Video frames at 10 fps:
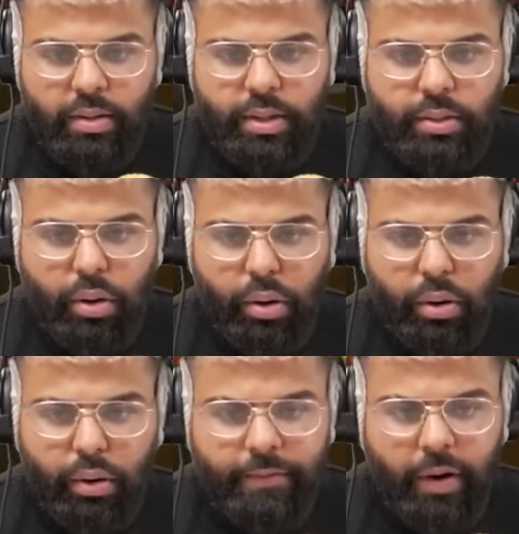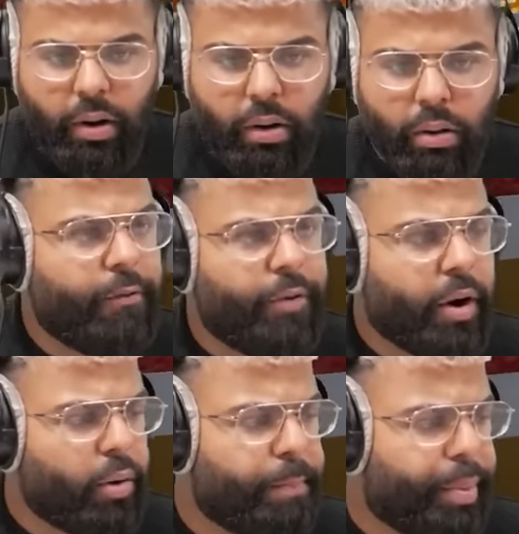Stur, brr,
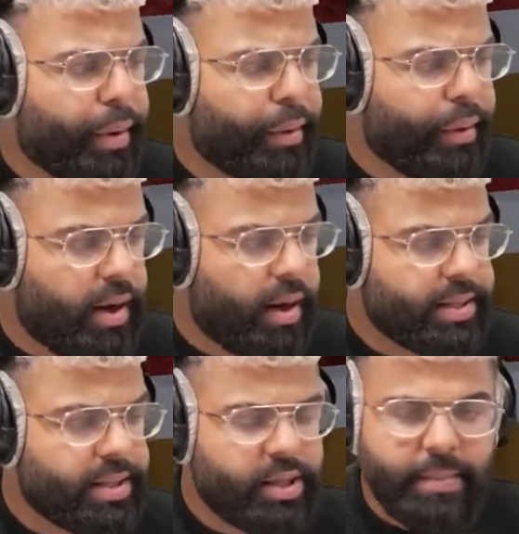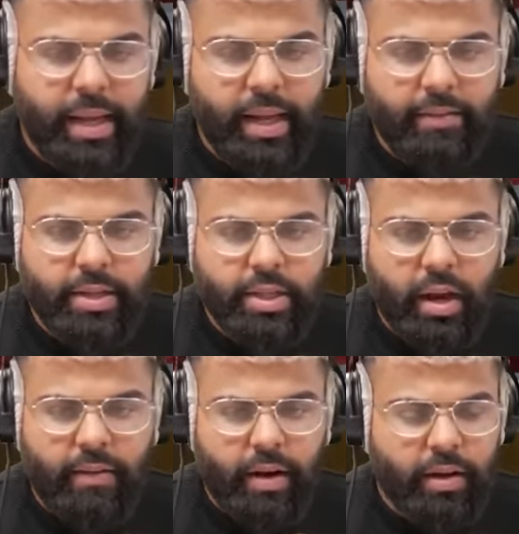brr, brr. Listen to me leave the
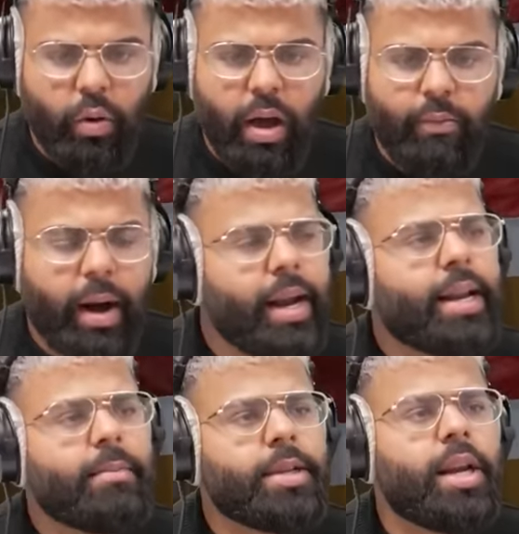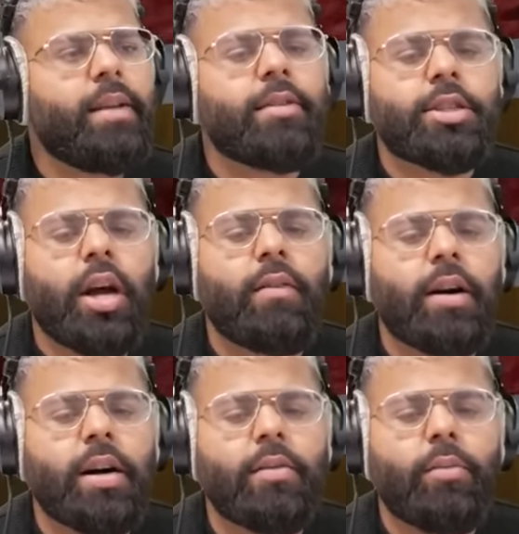server. Griff, why did him to leave the
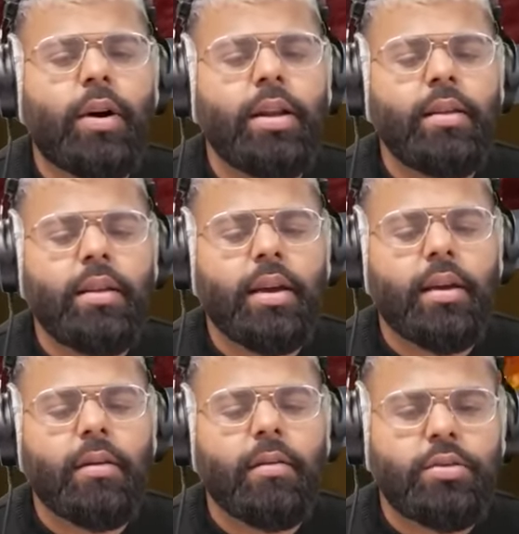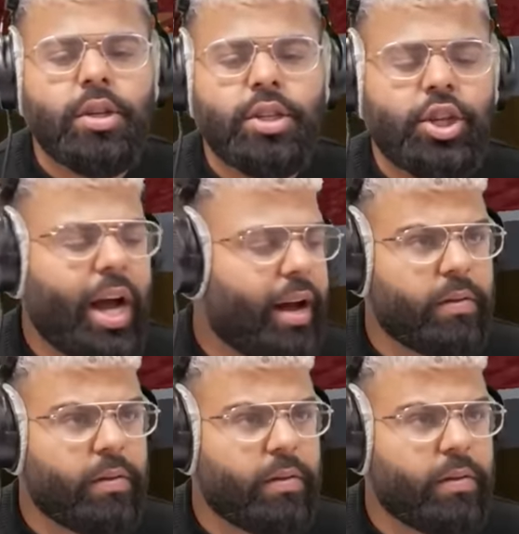server? Why do you think? Who is? The chat.